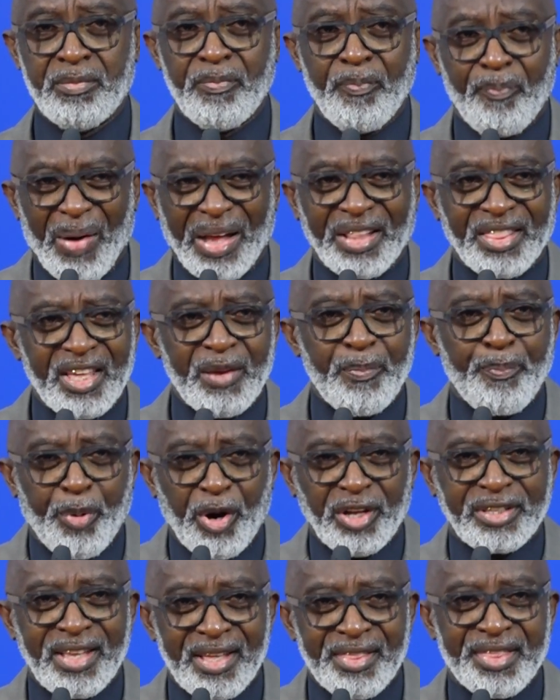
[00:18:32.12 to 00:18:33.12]
But the
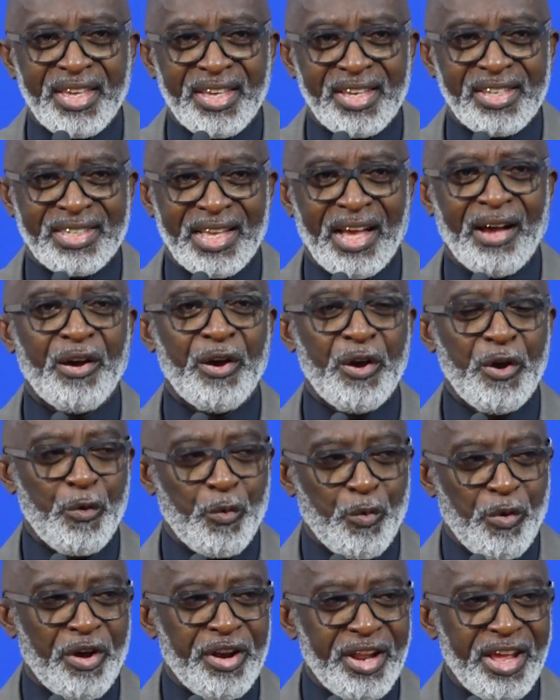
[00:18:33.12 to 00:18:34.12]
important thing is that
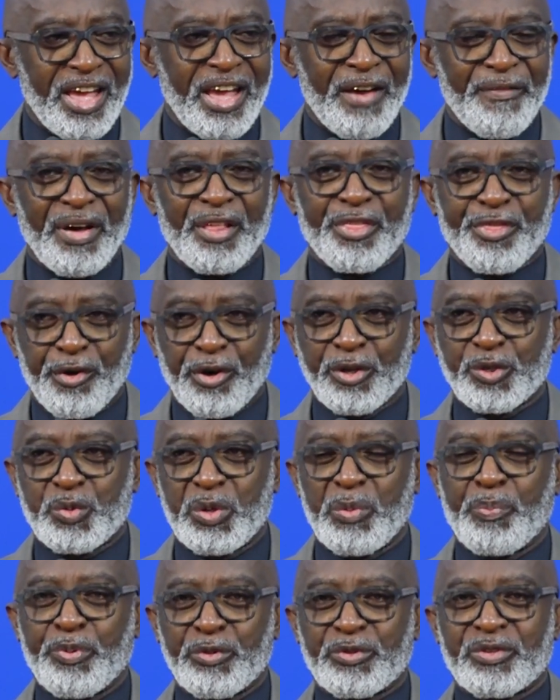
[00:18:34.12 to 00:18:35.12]
whatever thoughts
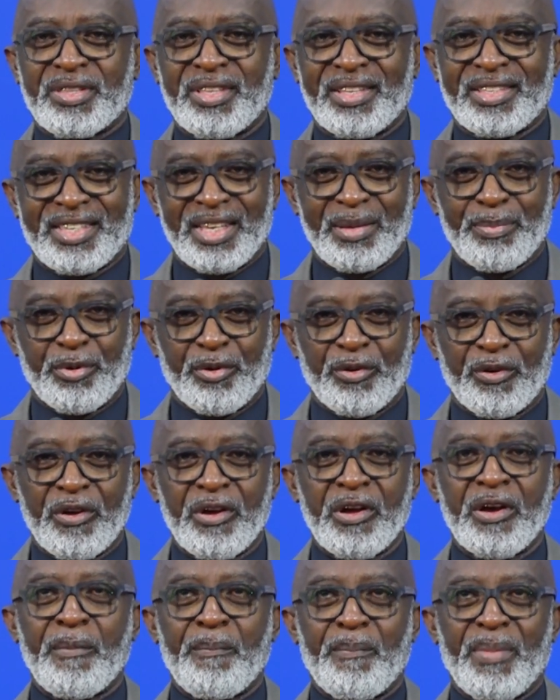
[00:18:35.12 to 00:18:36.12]
we put to the table
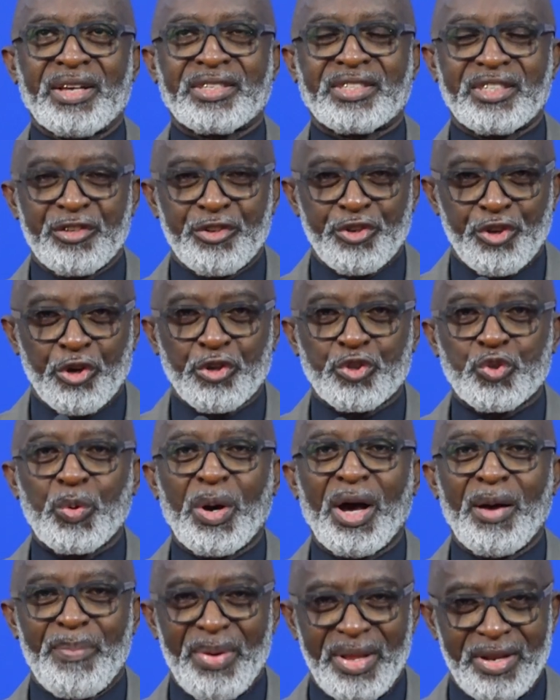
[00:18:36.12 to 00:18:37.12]
must inure to
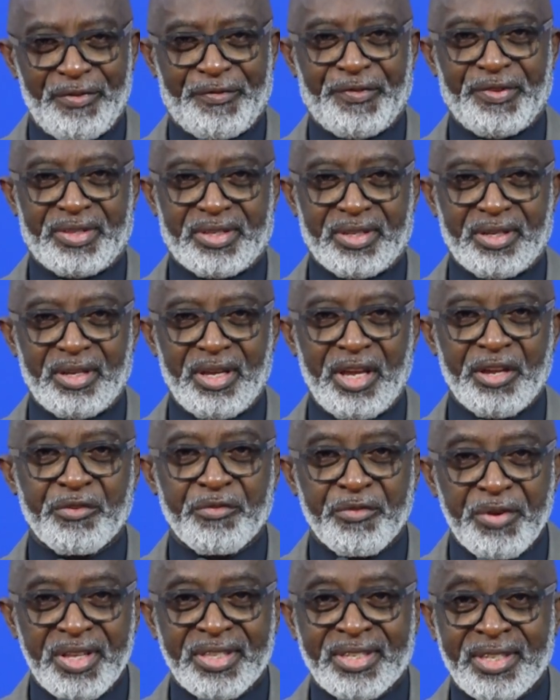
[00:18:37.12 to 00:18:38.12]
our benefit in
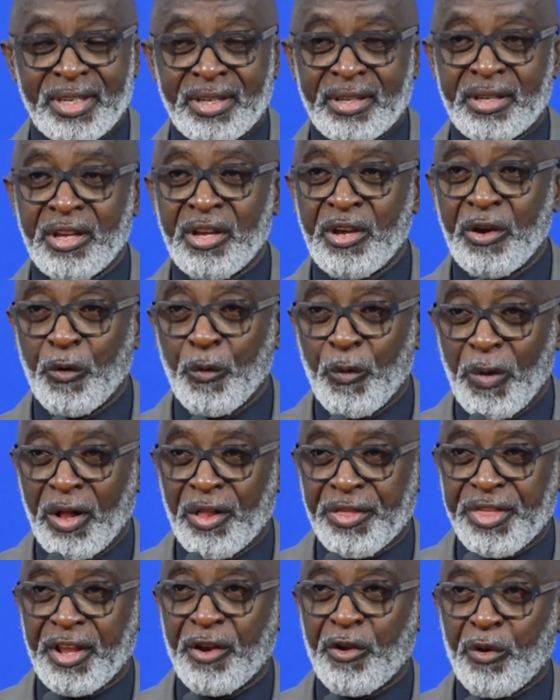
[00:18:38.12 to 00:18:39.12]
creating
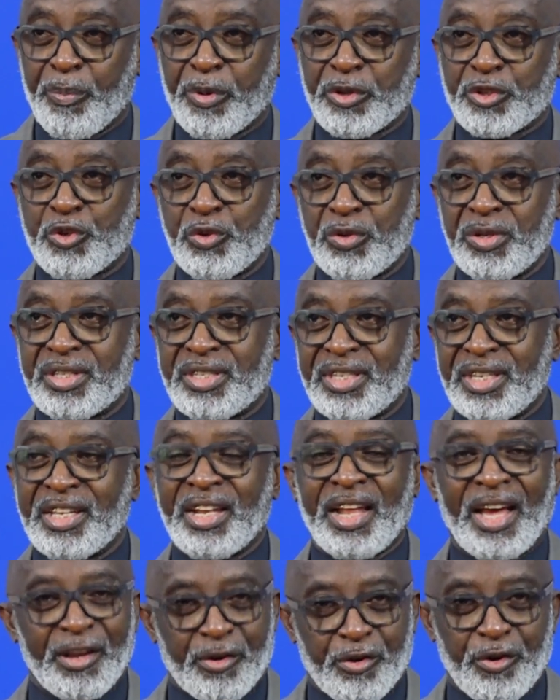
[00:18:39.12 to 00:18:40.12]
wealth and opportunity
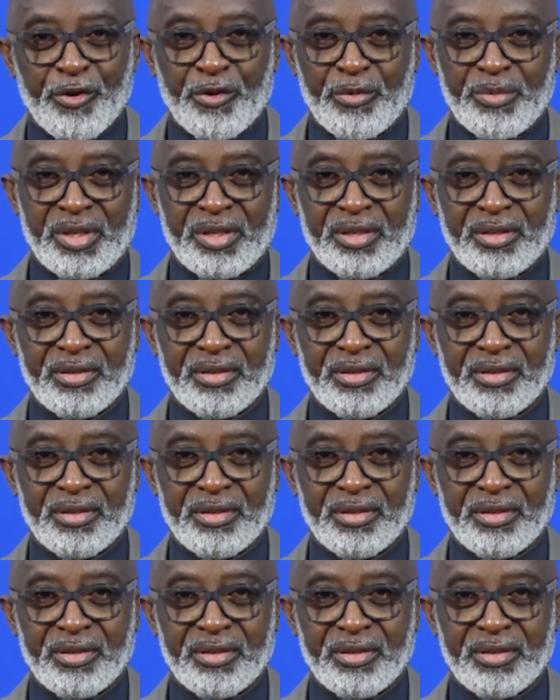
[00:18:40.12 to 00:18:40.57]
in our economy.